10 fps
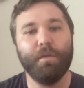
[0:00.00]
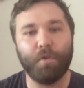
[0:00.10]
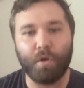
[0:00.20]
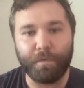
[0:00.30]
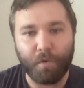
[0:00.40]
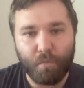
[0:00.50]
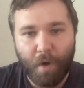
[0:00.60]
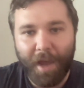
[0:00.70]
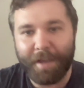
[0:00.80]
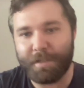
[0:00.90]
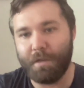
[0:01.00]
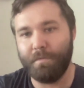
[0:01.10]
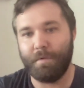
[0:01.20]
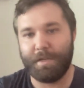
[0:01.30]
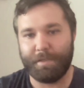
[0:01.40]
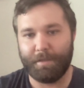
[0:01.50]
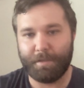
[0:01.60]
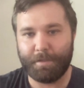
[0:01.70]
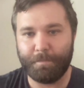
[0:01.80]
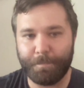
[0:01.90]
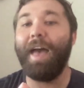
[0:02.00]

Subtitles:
for a variety of reasons.